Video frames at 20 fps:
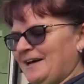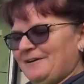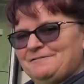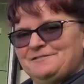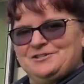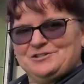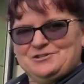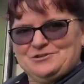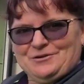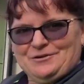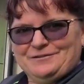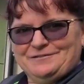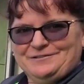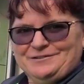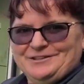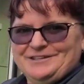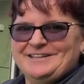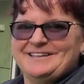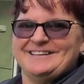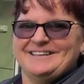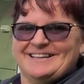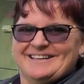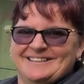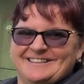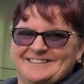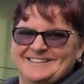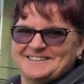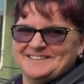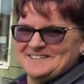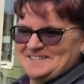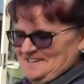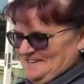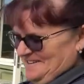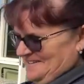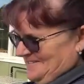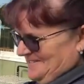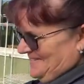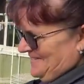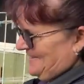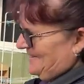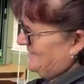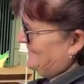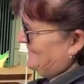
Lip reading: love to draw for you. So